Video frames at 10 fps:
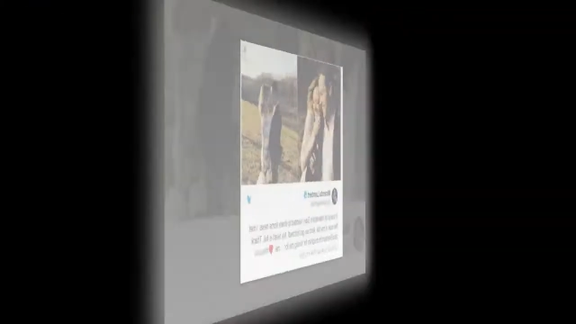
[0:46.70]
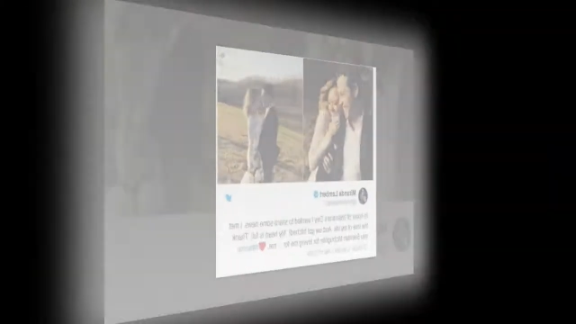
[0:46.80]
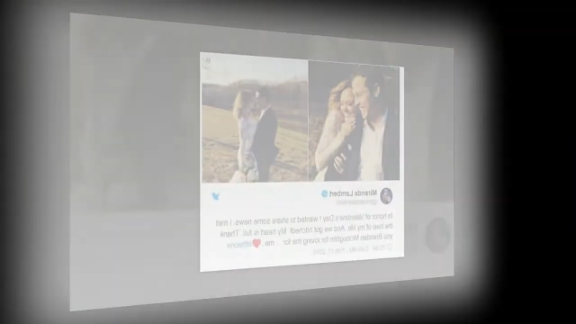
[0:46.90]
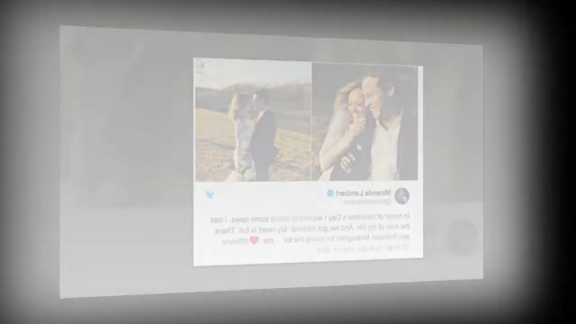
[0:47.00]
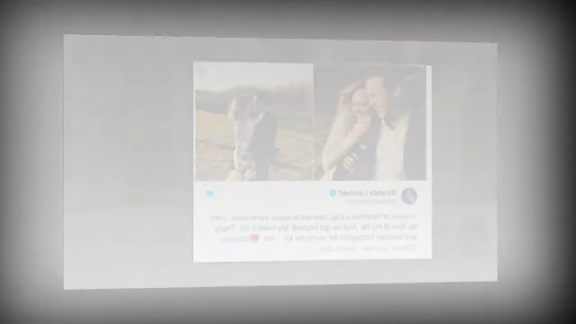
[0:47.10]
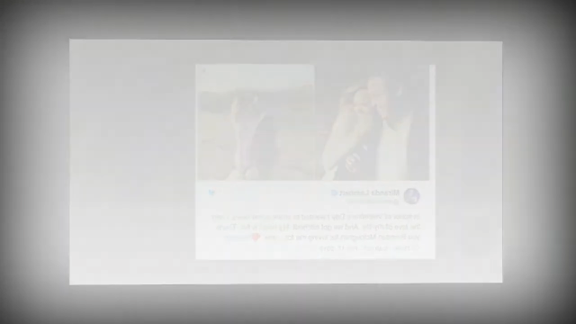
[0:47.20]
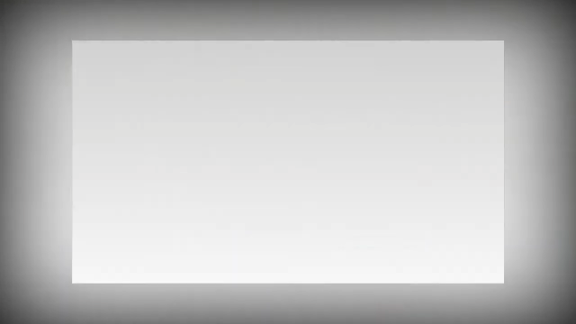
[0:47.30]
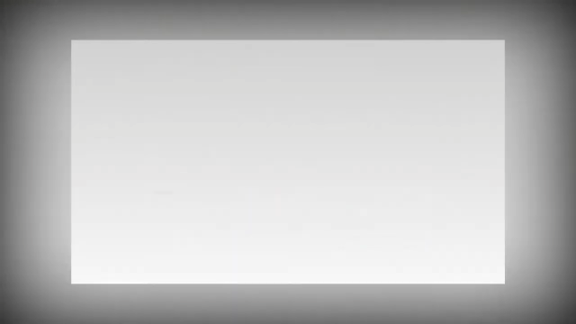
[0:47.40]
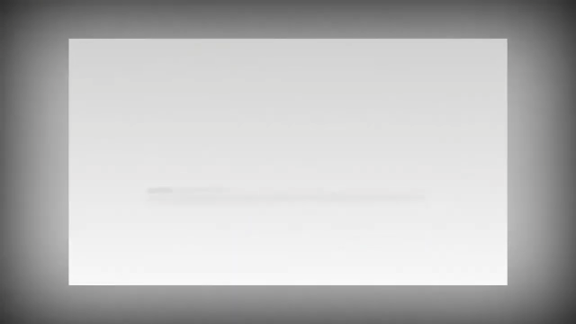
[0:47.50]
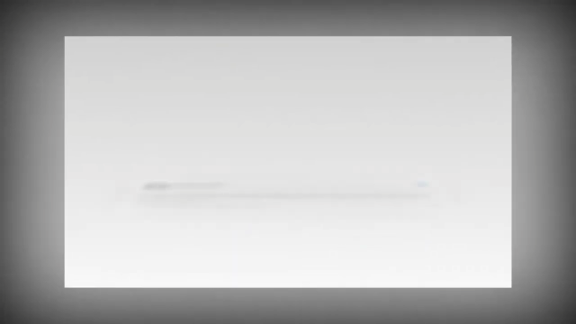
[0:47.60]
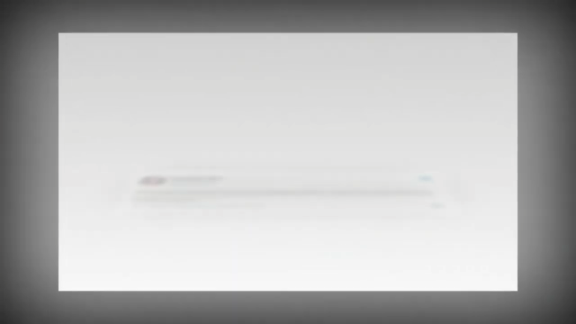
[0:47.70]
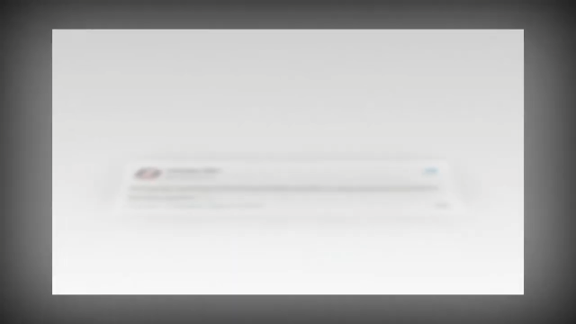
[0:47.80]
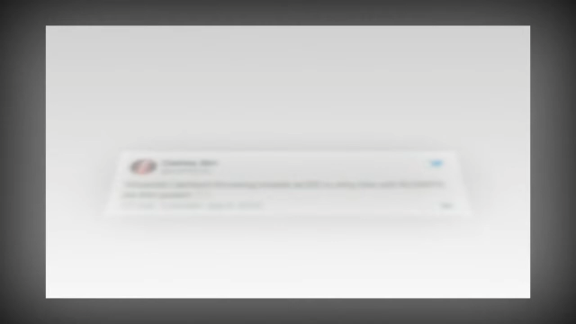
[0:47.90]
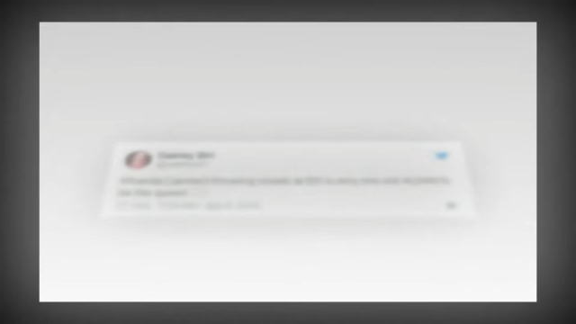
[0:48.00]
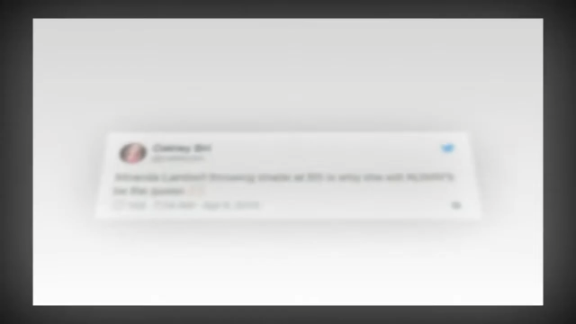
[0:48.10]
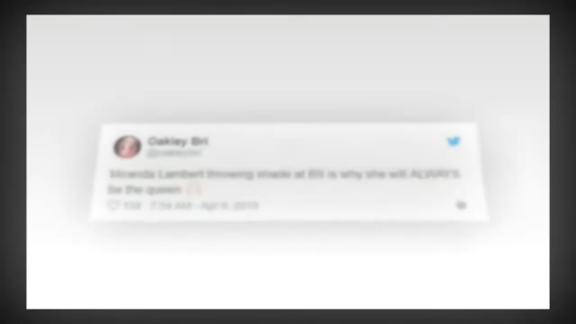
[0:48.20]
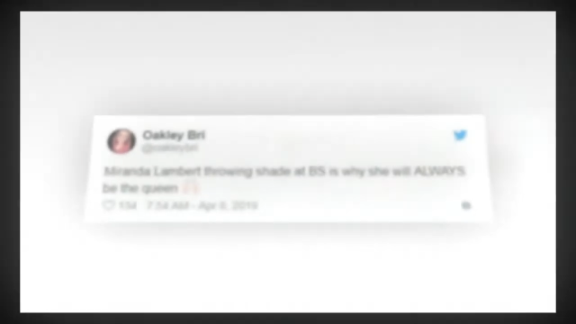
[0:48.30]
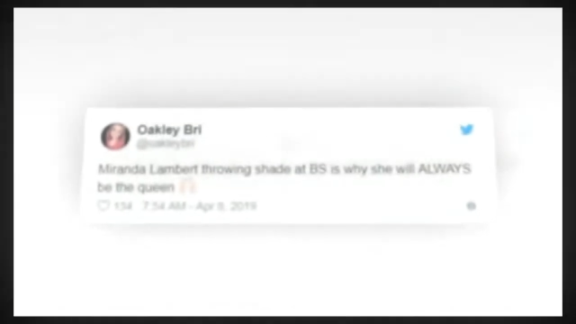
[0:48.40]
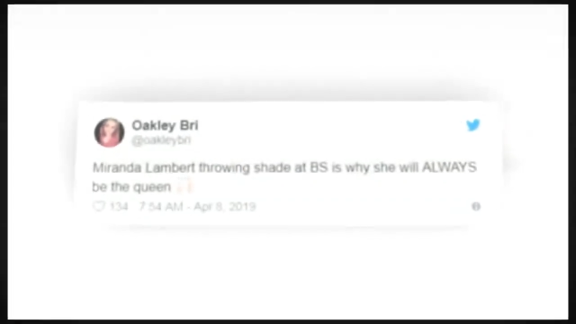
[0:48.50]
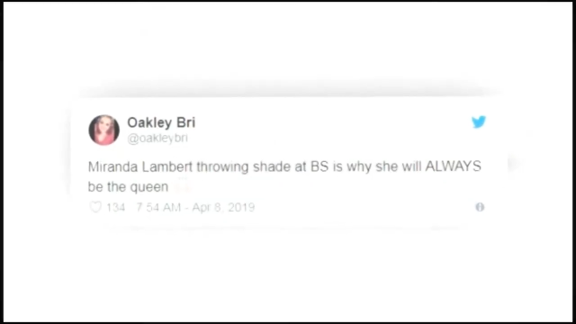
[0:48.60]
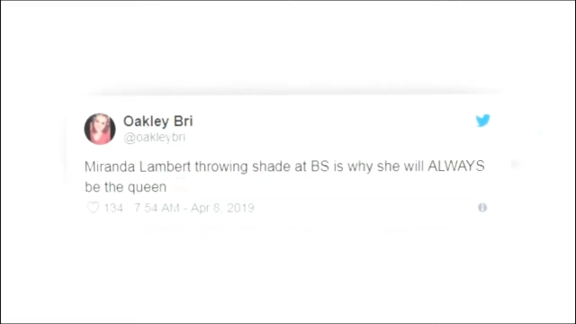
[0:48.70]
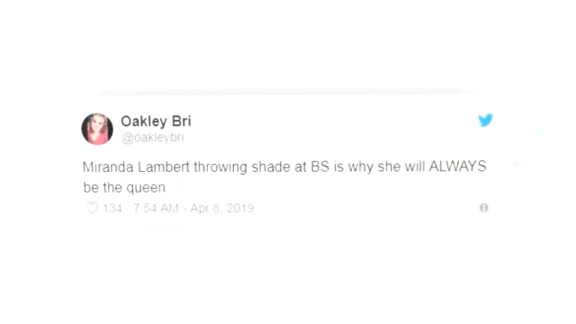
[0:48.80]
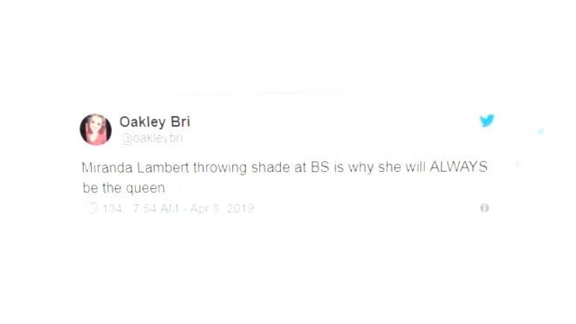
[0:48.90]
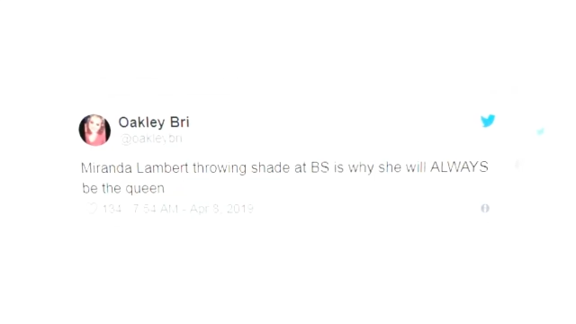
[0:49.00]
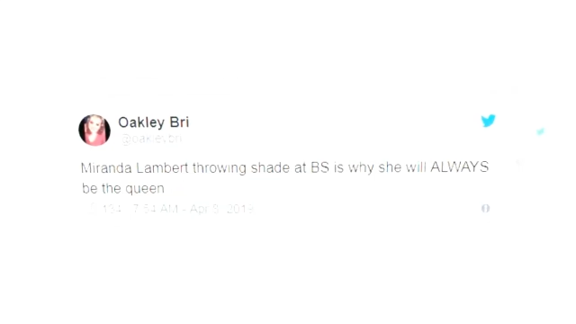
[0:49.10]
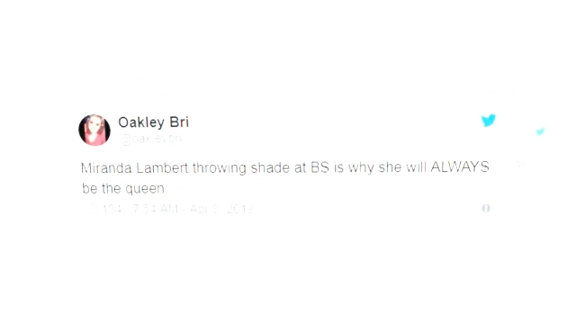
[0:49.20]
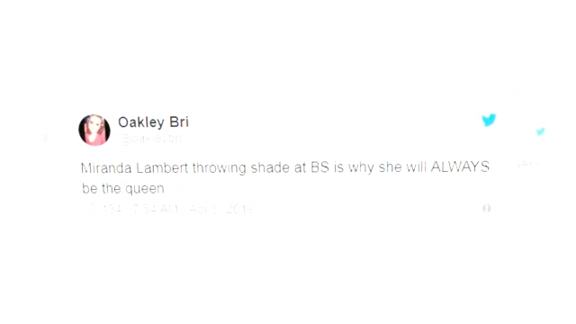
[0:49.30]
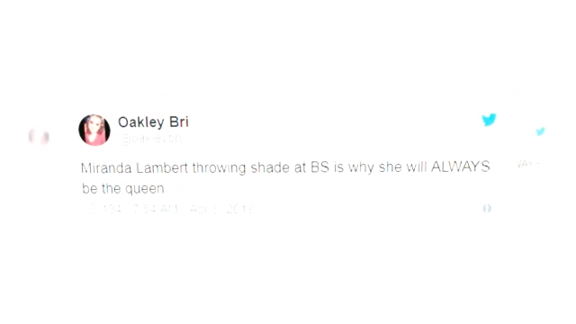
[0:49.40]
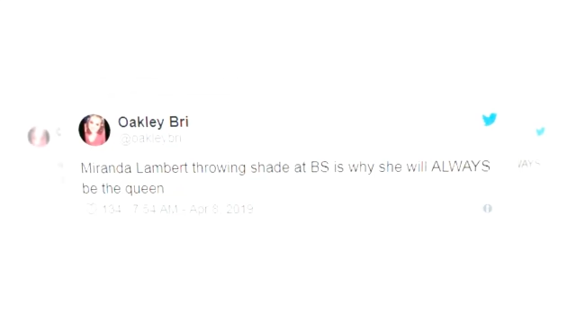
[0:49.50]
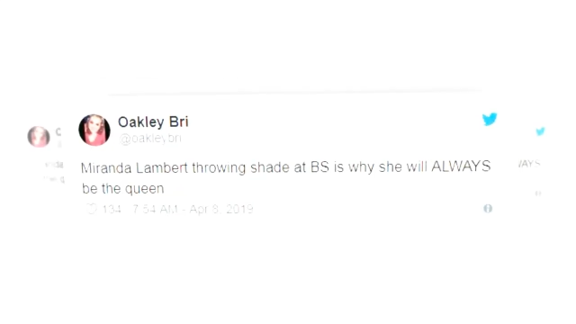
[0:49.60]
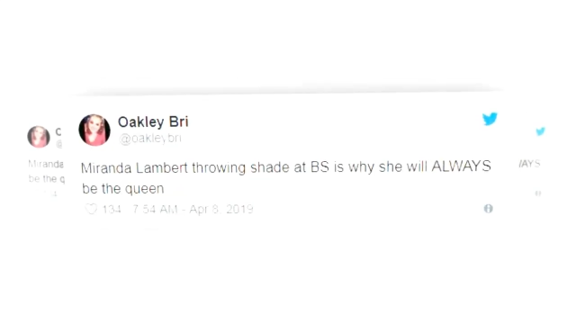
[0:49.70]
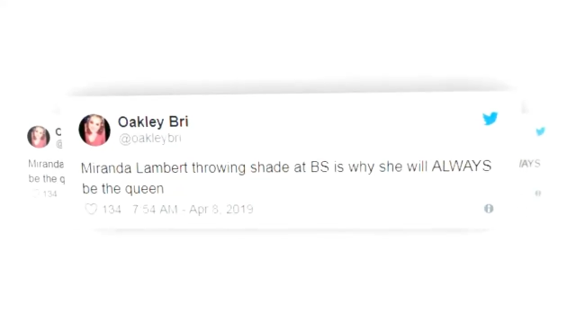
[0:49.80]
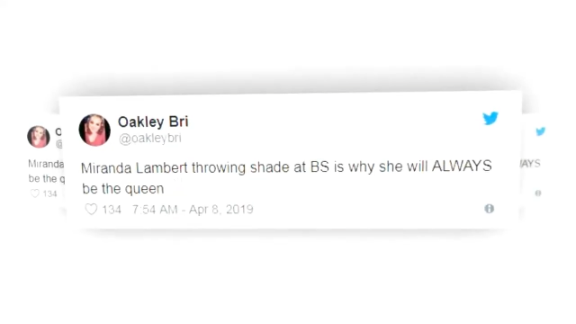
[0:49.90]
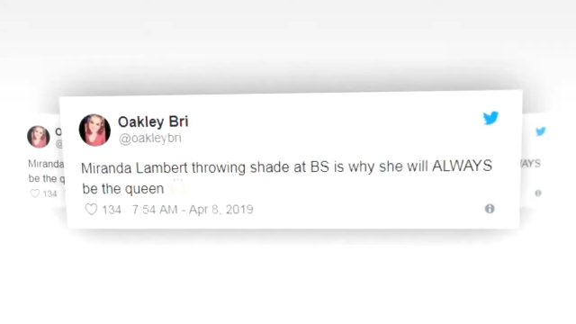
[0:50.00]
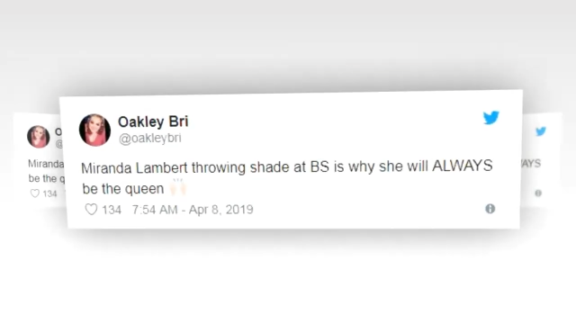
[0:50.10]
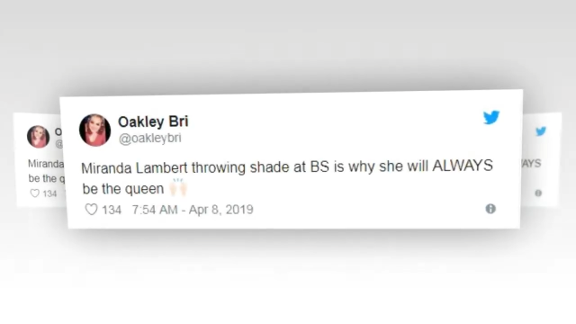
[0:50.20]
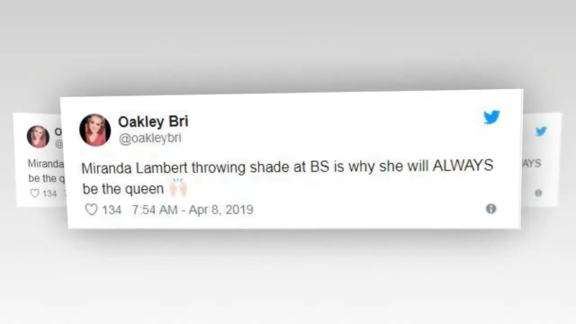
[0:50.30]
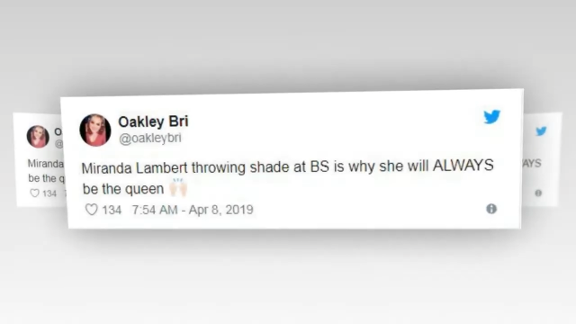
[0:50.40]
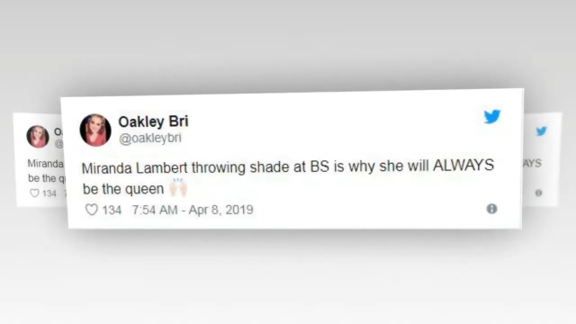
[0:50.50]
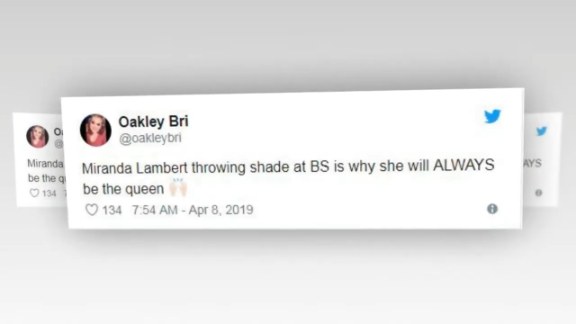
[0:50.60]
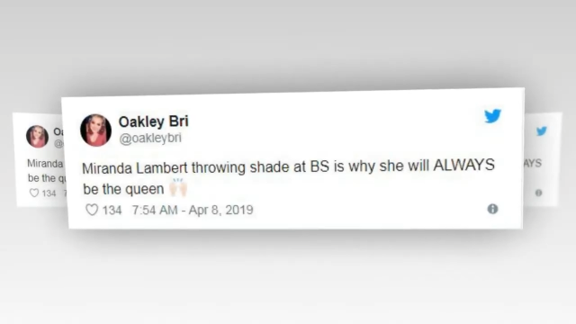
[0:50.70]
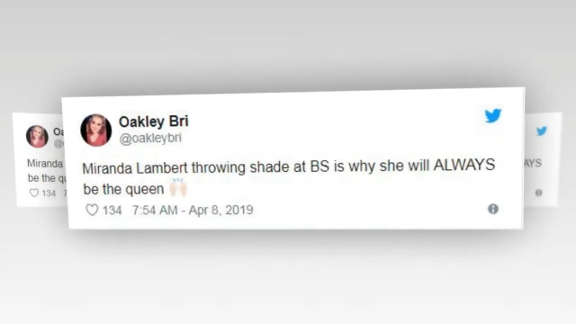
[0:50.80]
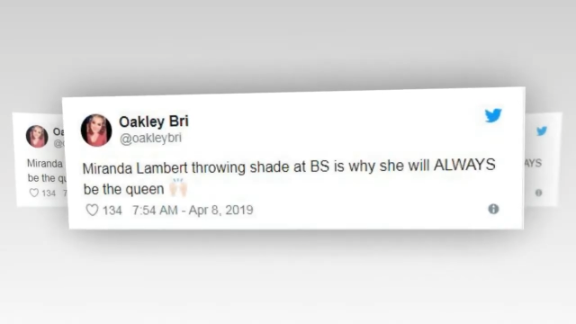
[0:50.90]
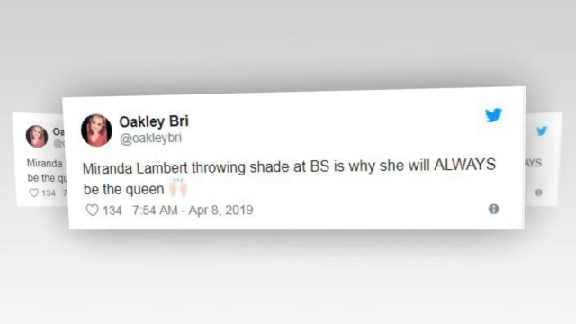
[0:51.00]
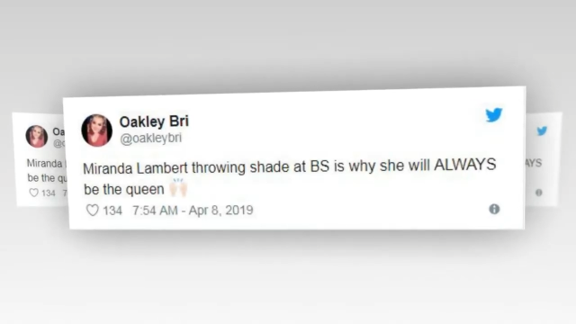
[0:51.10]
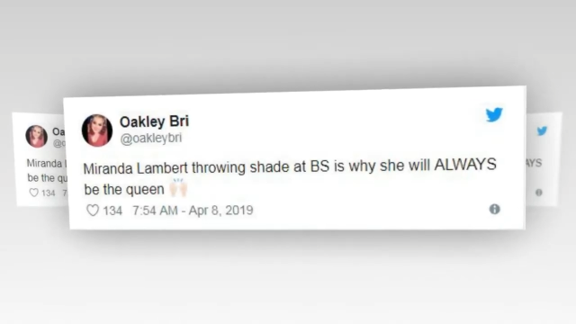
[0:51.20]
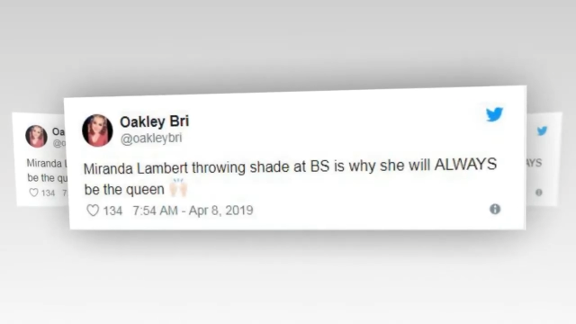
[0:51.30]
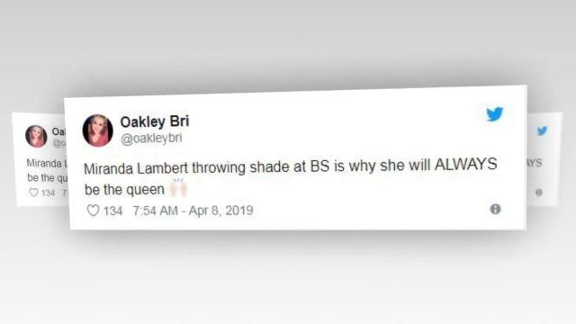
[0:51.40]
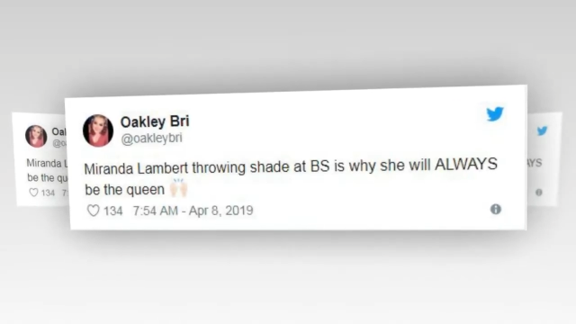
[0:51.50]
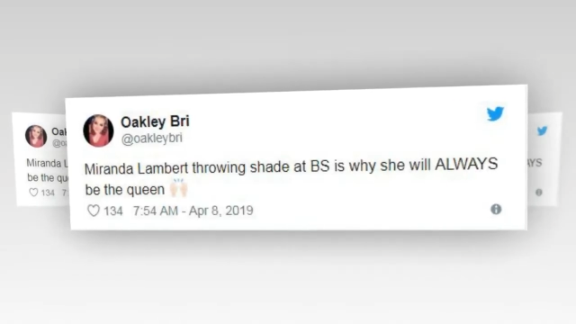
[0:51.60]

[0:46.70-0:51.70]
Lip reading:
No face is visible, so there are no lips to read.